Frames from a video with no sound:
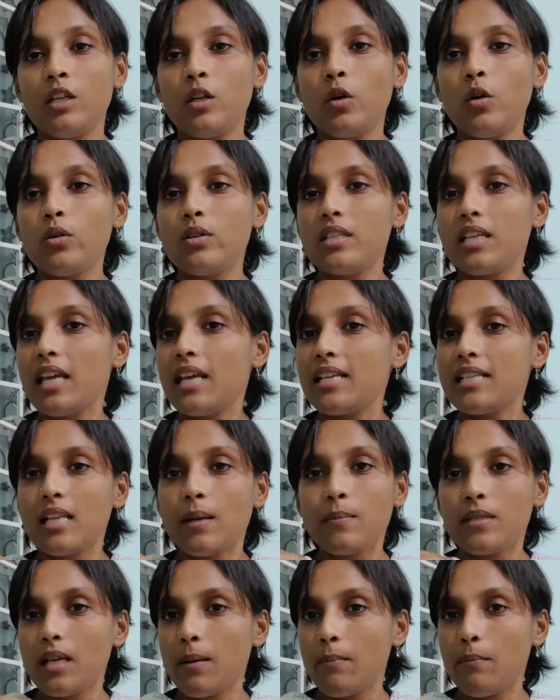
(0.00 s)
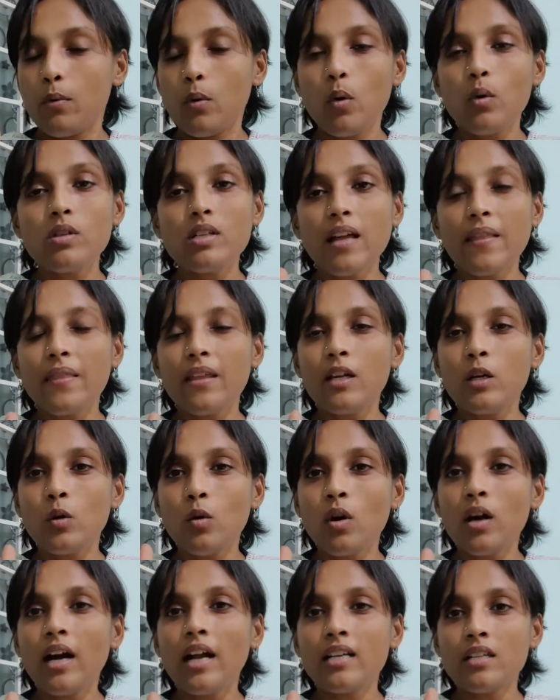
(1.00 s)
you know, take some support and then
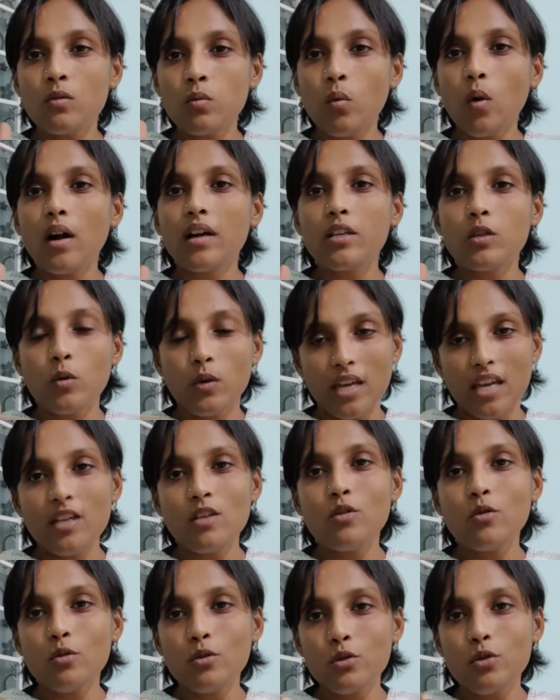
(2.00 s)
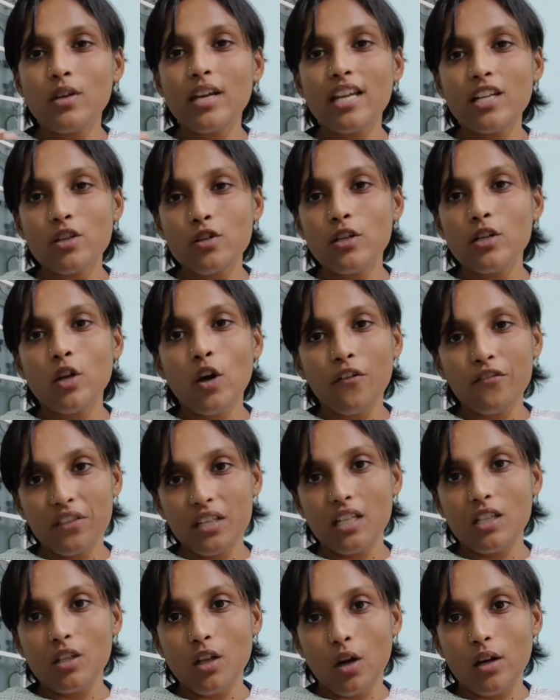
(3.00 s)
look at what you can do to get rid of
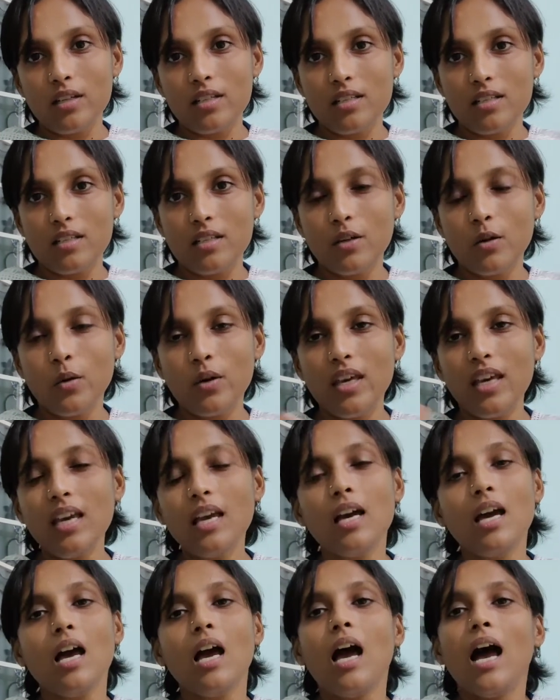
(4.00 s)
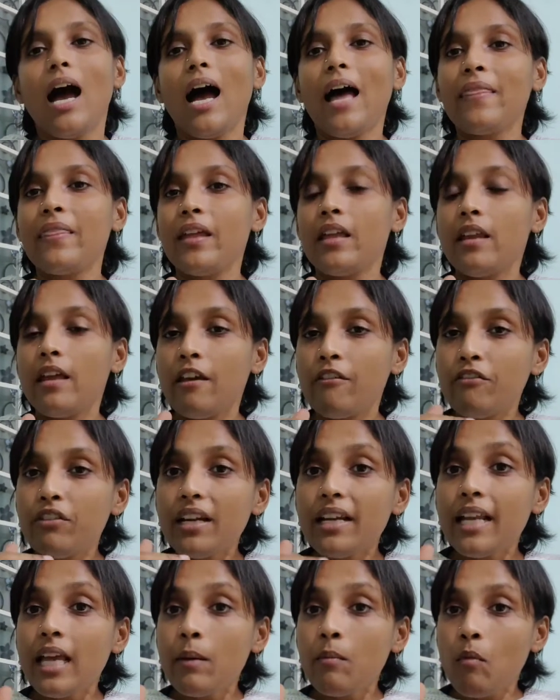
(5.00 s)
the thought. Okay? And then
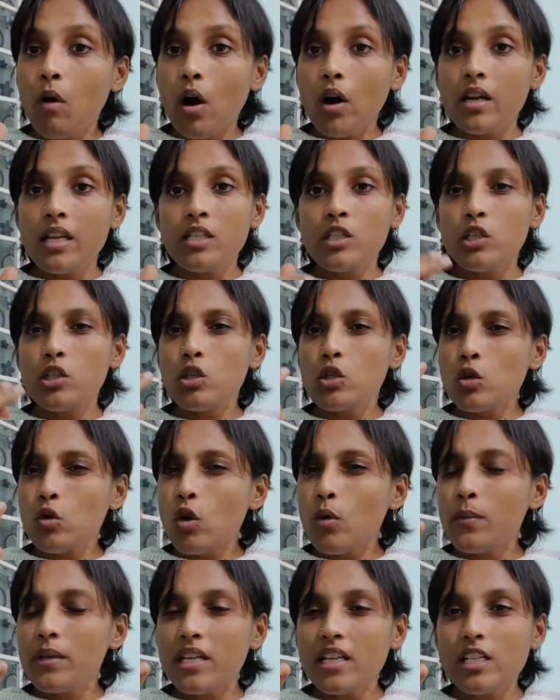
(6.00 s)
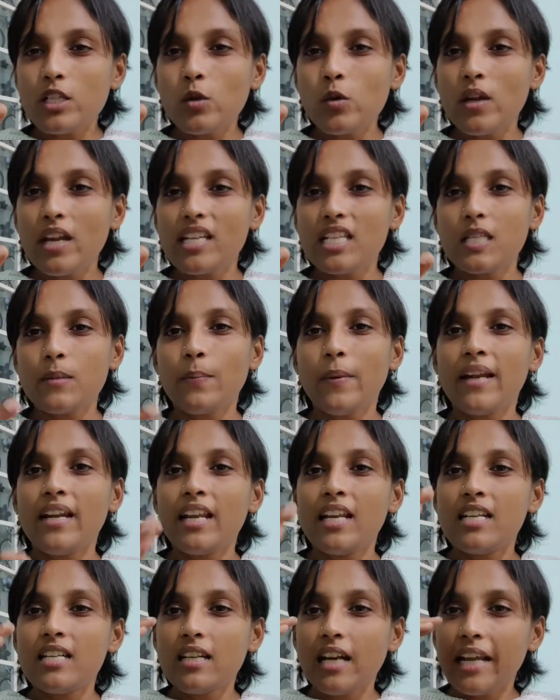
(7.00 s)
every day morning, just 2 minutes you can
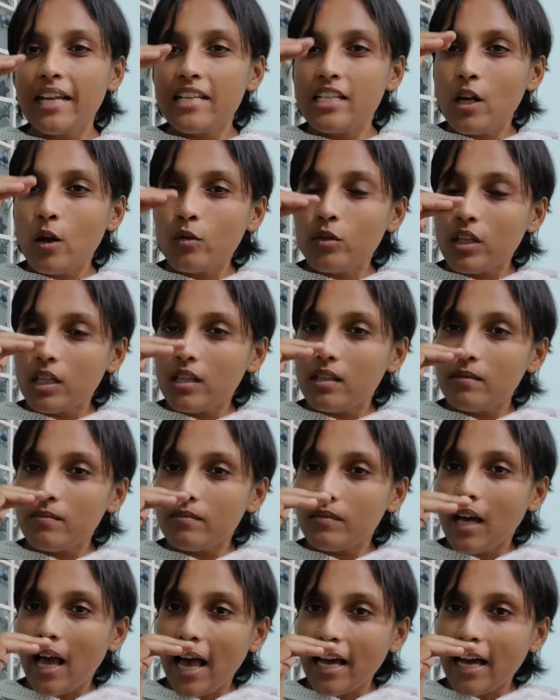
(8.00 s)
spend and write down the